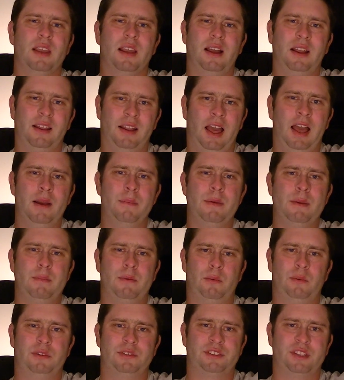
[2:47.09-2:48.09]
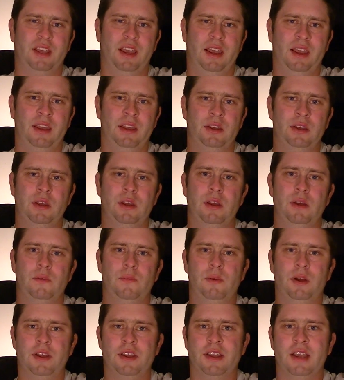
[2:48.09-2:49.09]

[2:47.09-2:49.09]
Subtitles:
A lot of people will say, well,